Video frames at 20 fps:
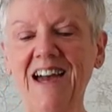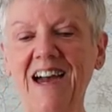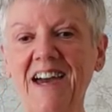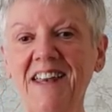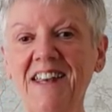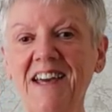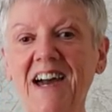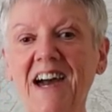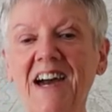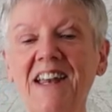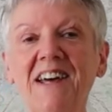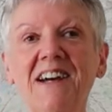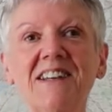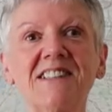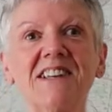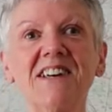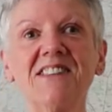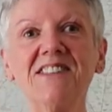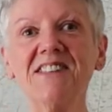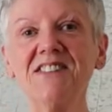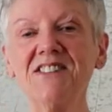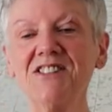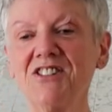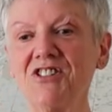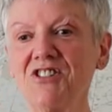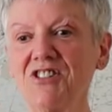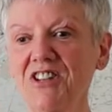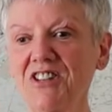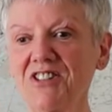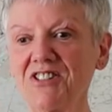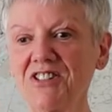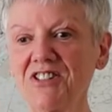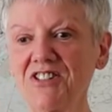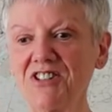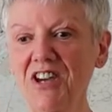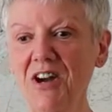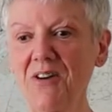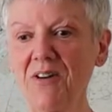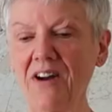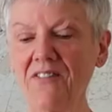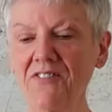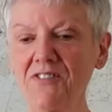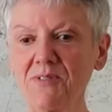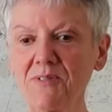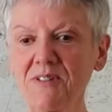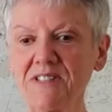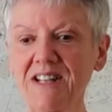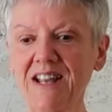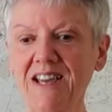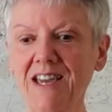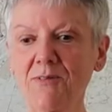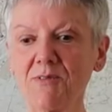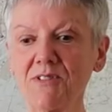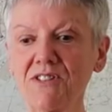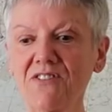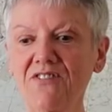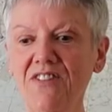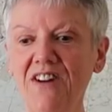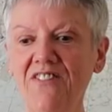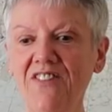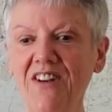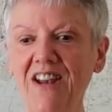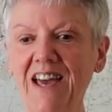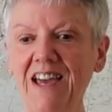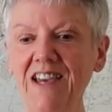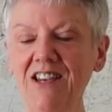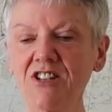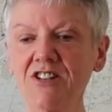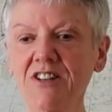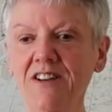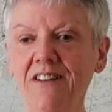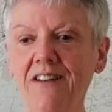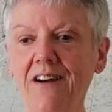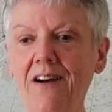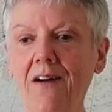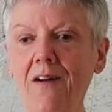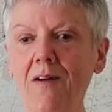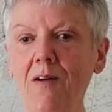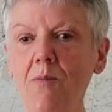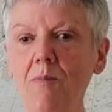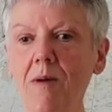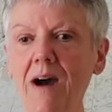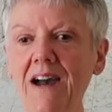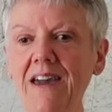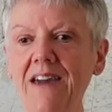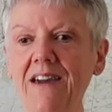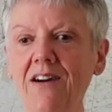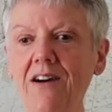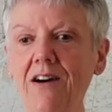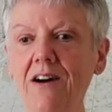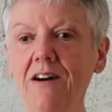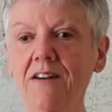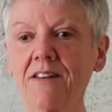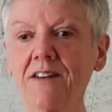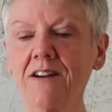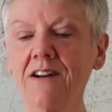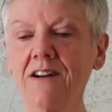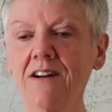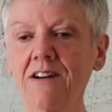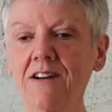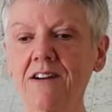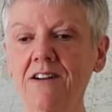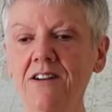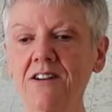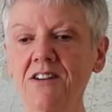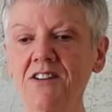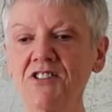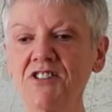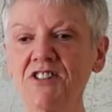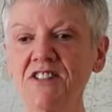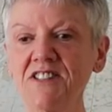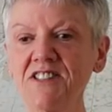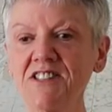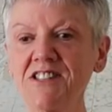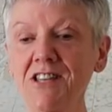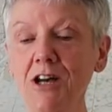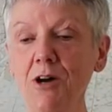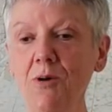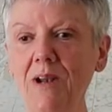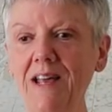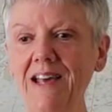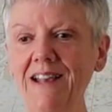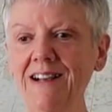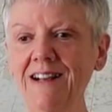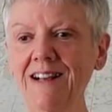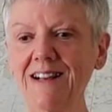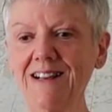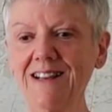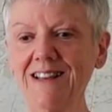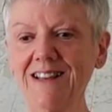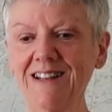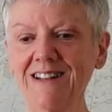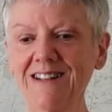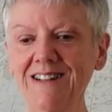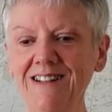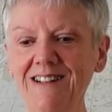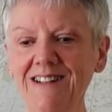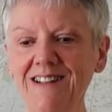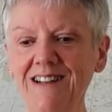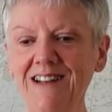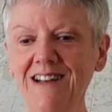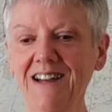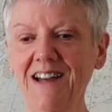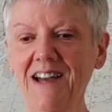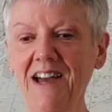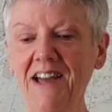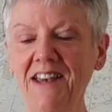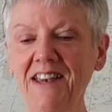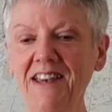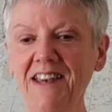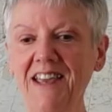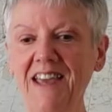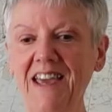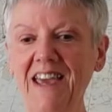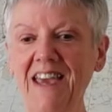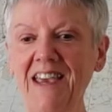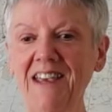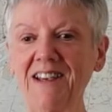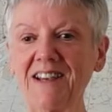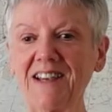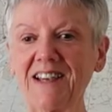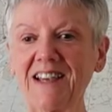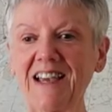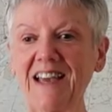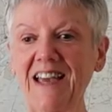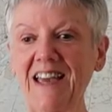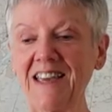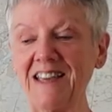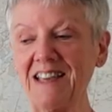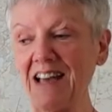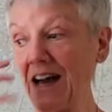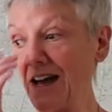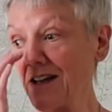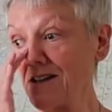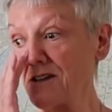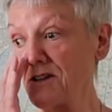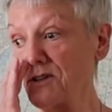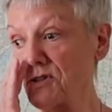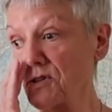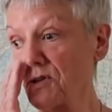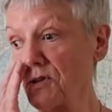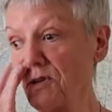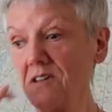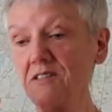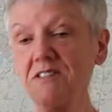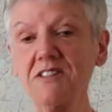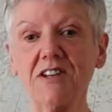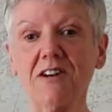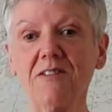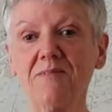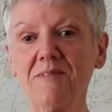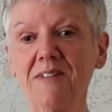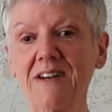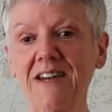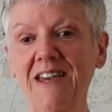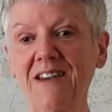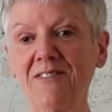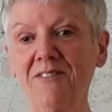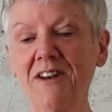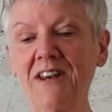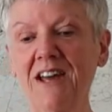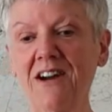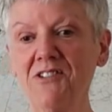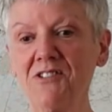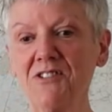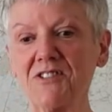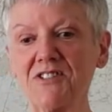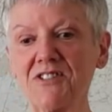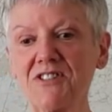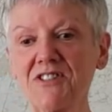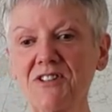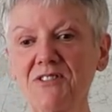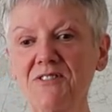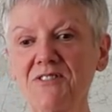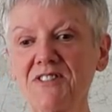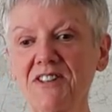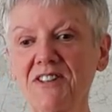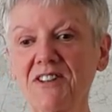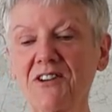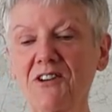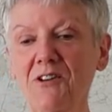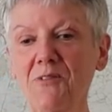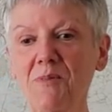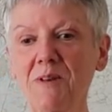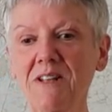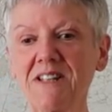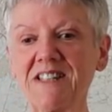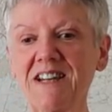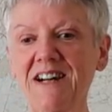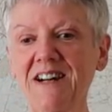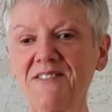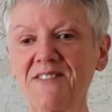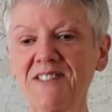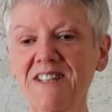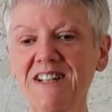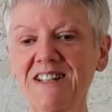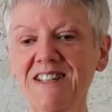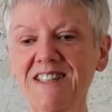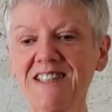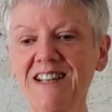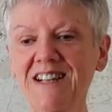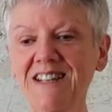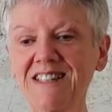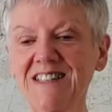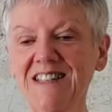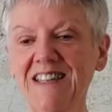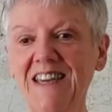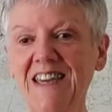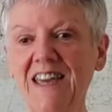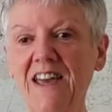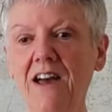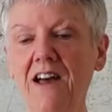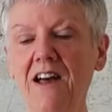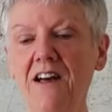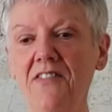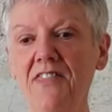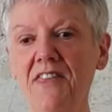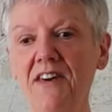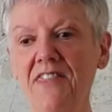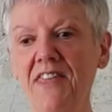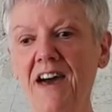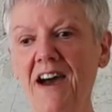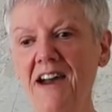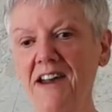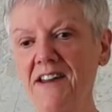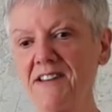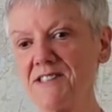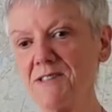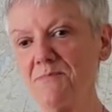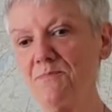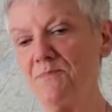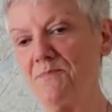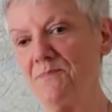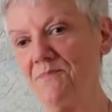And I said this to Joe afterwards like it was a revelation. Oh my God, she's so little. And it hadn't dawned on me when I hugged Susan a couple of times last Saturday that is,